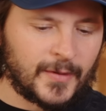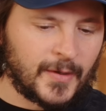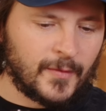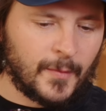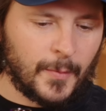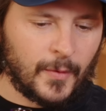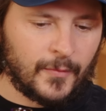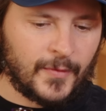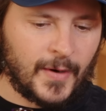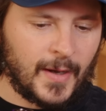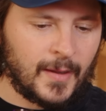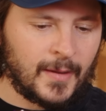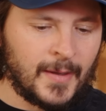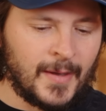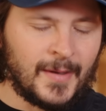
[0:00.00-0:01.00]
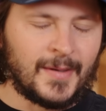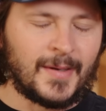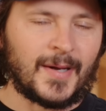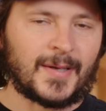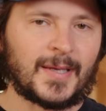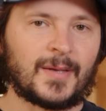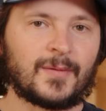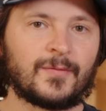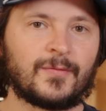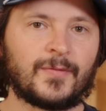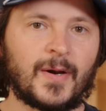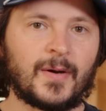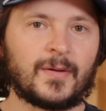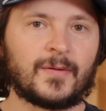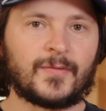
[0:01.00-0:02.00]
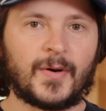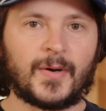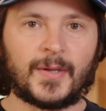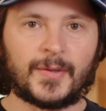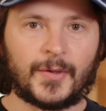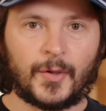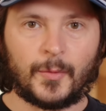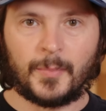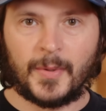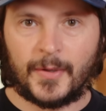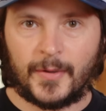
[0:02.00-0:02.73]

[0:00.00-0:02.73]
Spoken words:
the flavor profile. Again, very, very little